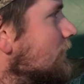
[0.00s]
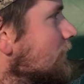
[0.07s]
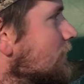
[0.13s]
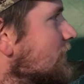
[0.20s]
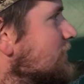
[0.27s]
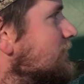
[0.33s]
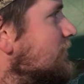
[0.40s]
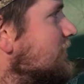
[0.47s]

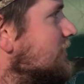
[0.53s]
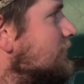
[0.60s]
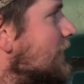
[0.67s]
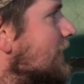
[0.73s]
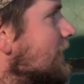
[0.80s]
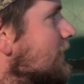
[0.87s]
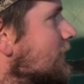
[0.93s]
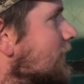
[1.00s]
let's put it this way,
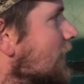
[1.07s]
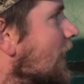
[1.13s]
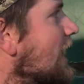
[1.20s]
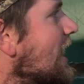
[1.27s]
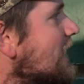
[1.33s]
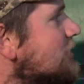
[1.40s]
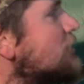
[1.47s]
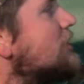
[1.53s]
I
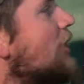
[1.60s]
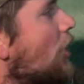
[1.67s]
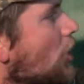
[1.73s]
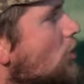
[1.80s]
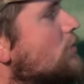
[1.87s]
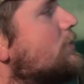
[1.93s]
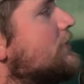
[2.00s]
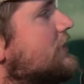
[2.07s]
actually
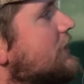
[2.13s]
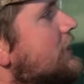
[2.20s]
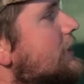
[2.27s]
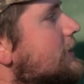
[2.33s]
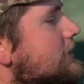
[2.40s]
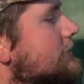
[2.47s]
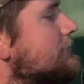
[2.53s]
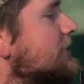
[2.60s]
hope to
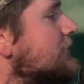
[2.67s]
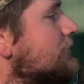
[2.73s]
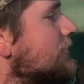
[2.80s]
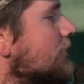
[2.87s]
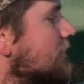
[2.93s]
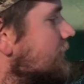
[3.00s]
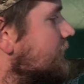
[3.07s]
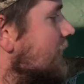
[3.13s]
get some
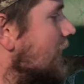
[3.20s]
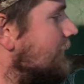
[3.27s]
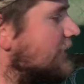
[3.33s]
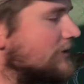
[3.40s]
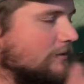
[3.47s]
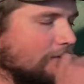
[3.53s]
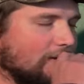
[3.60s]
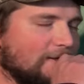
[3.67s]
constructive
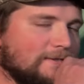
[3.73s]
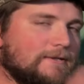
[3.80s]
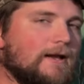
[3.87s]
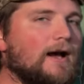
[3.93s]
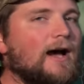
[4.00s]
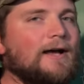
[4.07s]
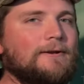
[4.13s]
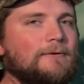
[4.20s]
comments because
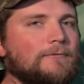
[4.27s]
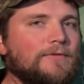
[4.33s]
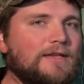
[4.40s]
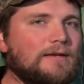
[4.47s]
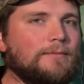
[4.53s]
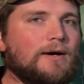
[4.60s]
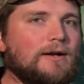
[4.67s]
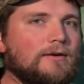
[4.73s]
I don't think
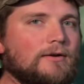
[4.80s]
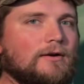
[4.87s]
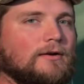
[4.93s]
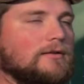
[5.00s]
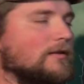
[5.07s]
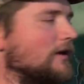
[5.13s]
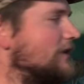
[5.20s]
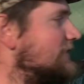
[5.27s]
about it
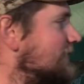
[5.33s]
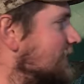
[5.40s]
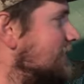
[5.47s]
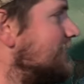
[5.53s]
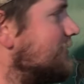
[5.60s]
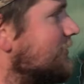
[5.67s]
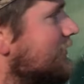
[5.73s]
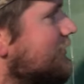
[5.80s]
all. I sit
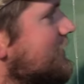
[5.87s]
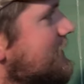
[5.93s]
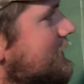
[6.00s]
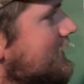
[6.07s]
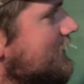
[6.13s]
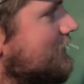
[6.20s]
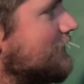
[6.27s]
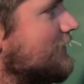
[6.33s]
here in the tree
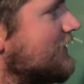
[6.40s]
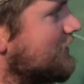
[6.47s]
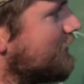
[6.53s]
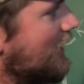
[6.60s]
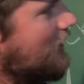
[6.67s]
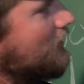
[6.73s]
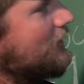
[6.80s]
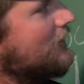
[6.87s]
stand and think about